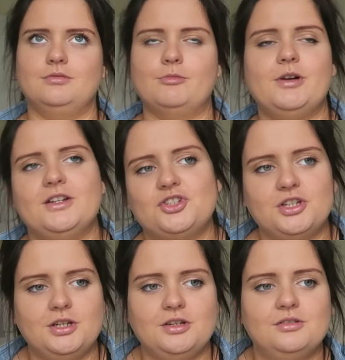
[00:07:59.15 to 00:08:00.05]
reminds
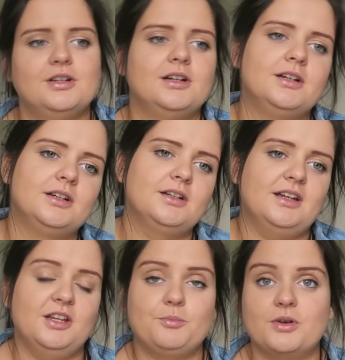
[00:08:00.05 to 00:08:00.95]
you
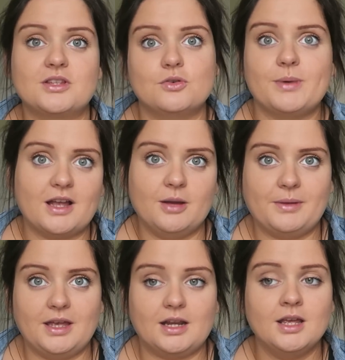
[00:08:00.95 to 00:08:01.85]
and like brings it all back up
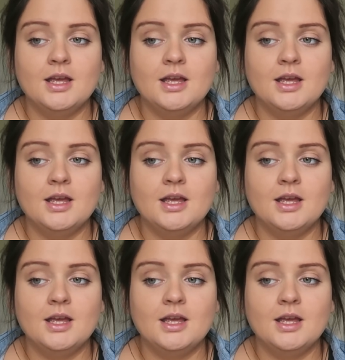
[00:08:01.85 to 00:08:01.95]
again.